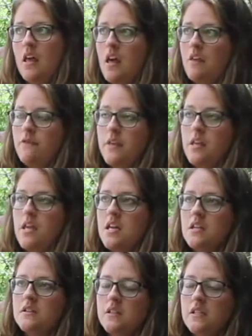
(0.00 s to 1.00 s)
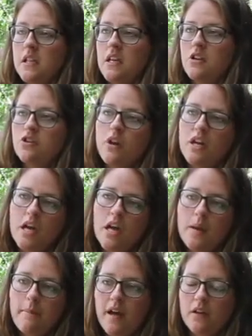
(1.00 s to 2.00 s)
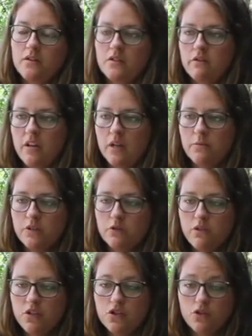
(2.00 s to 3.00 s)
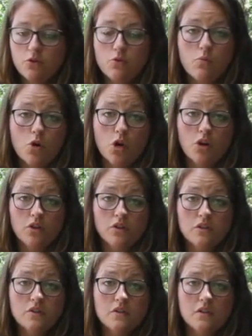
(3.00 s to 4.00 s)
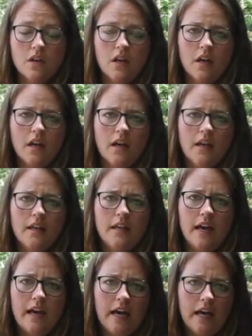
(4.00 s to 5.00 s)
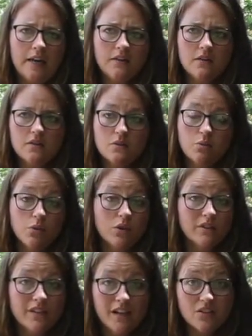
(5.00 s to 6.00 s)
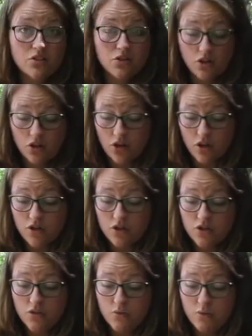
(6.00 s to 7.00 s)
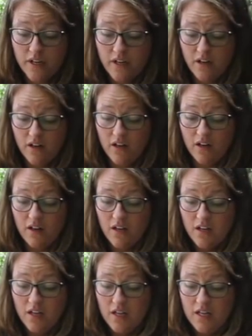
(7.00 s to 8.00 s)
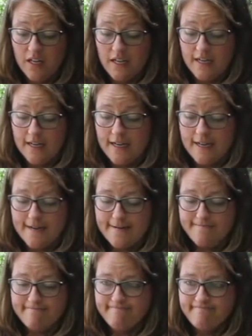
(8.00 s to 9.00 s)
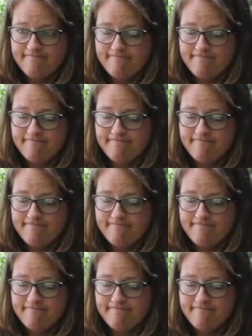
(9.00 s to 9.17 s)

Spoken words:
I feel like as a teenager, I kind of bounced around between two worlds. I had this world at church where I